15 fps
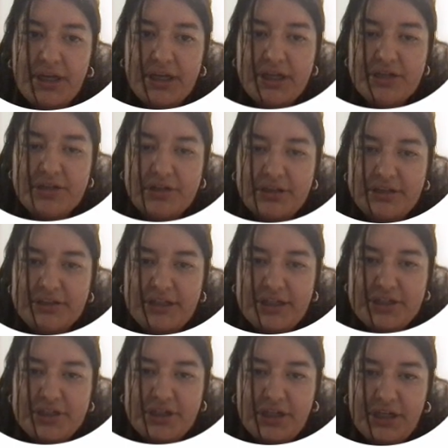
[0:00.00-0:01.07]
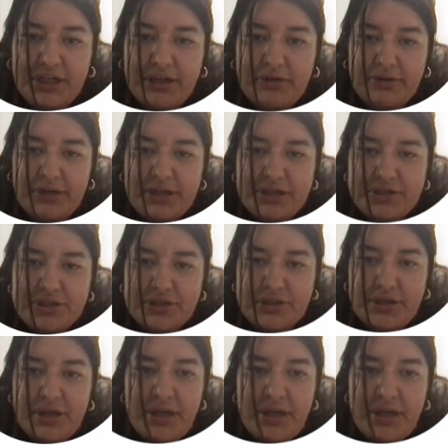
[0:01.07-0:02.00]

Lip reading: internalization and degradation.